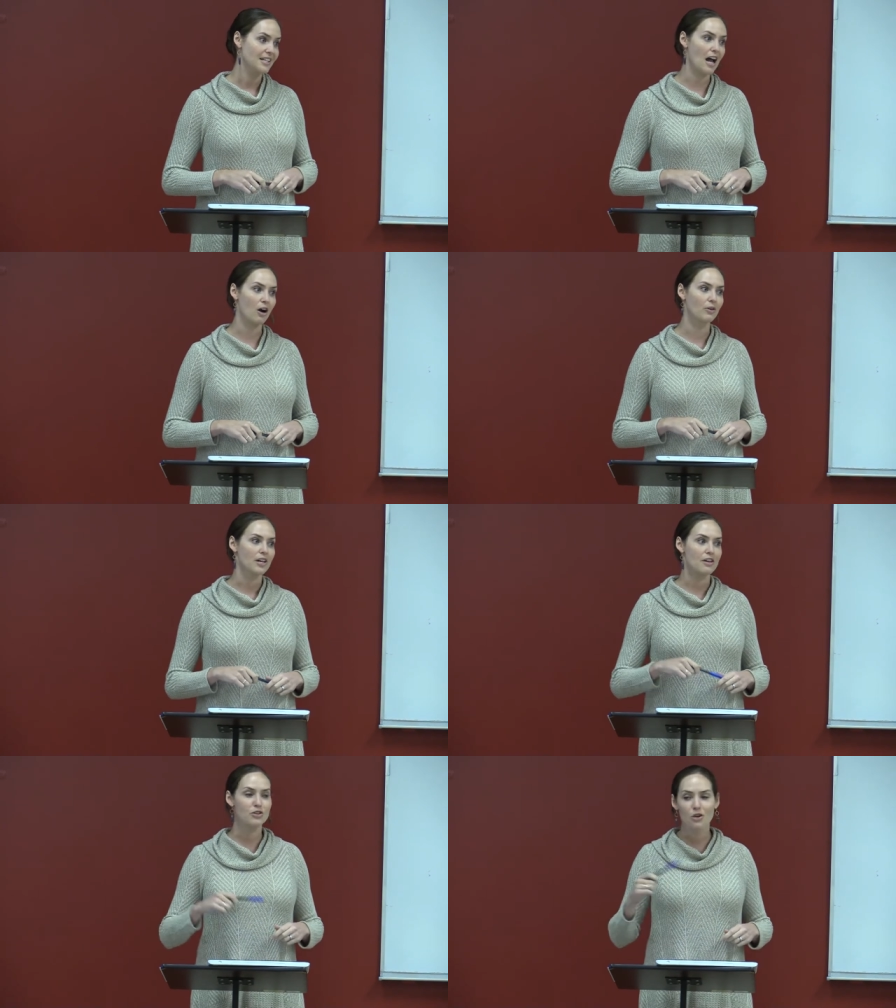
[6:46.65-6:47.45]

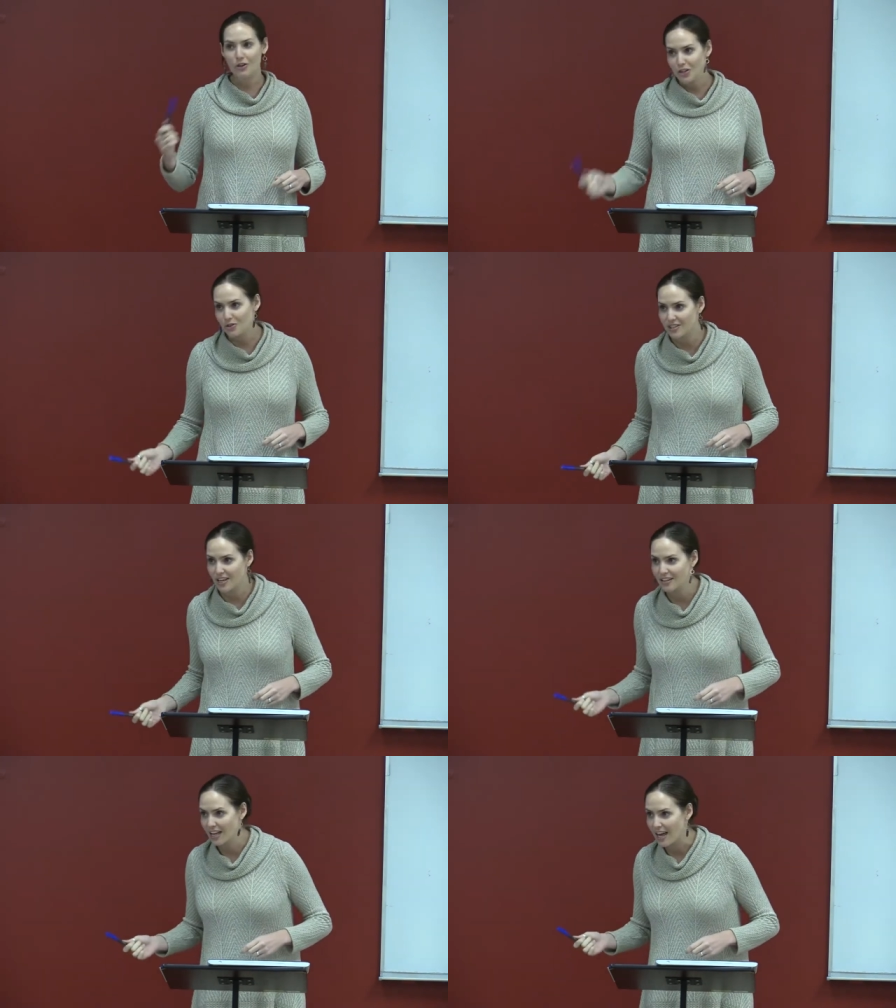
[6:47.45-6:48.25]
Now, if you go to U
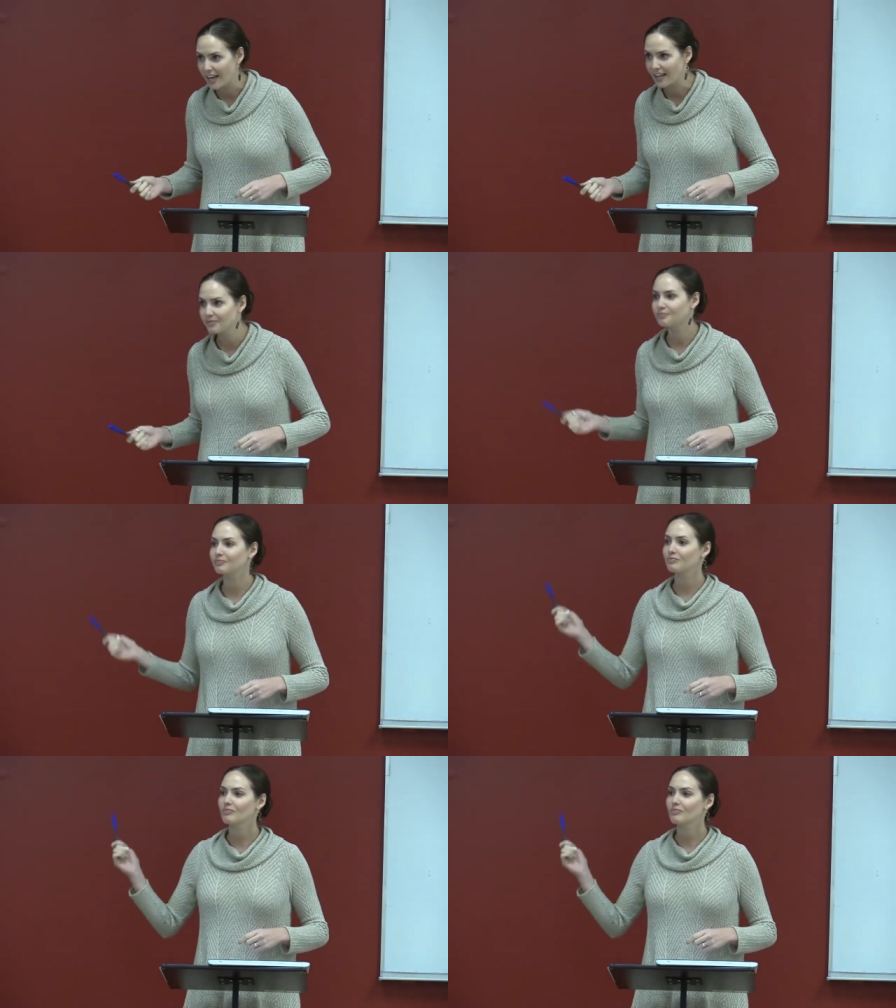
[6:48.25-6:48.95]
C L A,